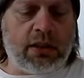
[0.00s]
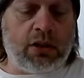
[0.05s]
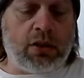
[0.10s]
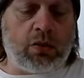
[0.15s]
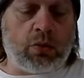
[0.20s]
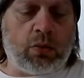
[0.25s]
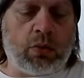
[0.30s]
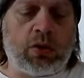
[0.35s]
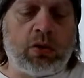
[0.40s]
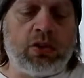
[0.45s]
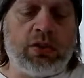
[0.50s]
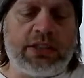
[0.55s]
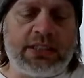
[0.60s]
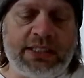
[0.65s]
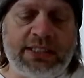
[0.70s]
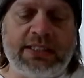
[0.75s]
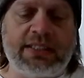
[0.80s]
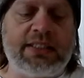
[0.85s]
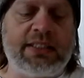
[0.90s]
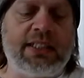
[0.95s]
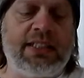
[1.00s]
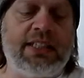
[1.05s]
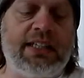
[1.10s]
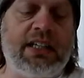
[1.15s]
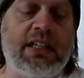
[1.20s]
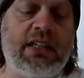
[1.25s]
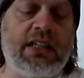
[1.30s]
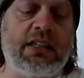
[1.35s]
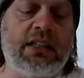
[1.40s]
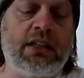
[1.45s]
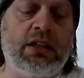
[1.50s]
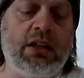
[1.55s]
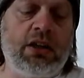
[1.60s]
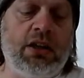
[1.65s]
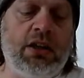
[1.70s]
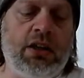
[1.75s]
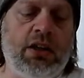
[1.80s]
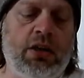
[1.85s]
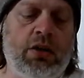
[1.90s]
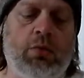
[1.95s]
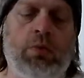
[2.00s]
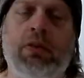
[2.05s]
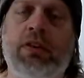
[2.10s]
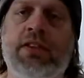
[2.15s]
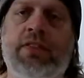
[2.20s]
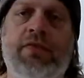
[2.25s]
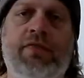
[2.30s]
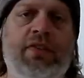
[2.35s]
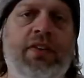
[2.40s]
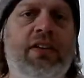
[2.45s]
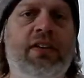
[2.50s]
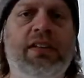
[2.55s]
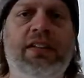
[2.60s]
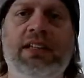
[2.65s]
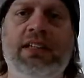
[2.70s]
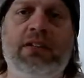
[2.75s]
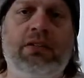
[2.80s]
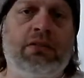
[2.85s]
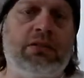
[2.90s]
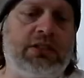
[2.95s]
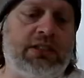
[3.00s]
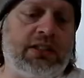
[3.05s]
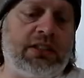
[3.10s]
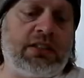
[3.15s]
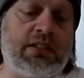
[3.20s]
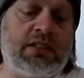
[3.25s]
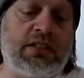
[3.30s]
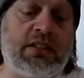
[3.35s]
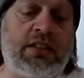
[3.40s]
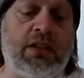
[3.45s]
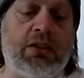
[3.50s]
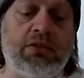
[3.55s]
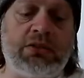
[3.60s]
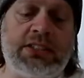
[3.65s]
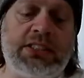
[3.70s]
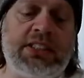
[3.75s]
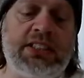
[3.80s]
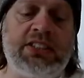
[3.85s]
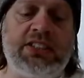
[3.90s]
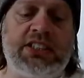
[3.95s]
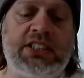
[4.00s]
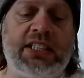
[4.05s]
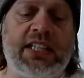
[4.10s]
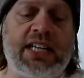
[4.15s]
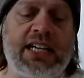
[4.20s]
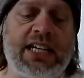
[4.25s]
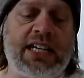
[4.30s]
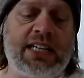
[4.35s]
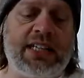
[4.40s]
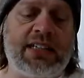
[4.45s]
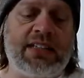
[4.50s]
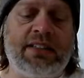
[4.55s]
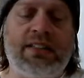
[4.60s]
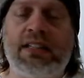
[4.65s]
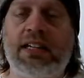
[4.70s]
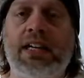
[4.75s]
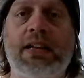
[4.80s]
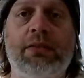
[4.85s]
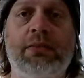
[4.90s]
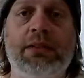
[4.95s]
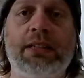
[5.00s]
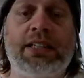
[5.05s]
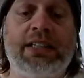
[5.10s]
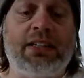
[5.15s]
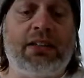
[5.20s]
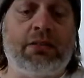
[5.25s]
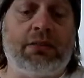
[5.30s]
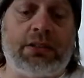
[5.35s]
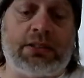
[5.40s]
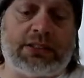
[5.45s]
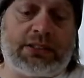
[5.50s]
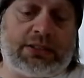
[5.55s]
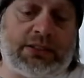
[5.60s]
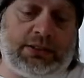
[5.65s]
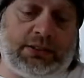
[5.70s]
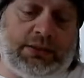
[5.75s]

were decently done with very little to no CGI that I really noticed.